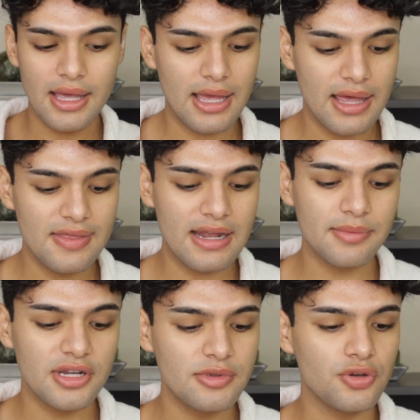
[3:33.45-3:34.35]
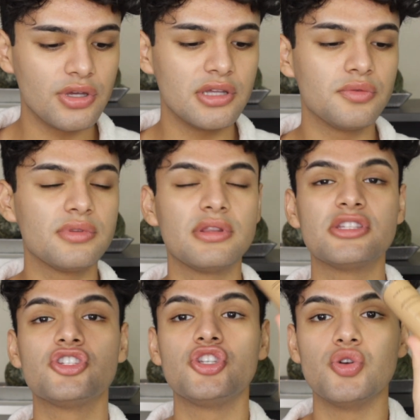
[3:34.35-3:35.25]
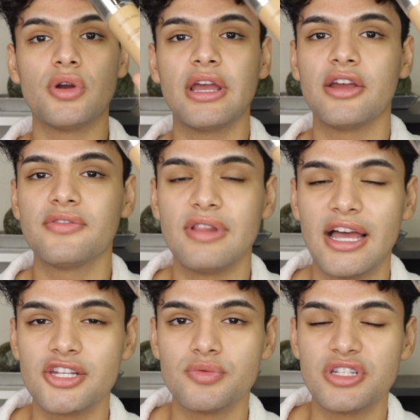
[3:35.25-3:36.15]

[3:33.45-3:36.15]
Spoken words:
And then I'm gonna be going in with this Dior Air Flash,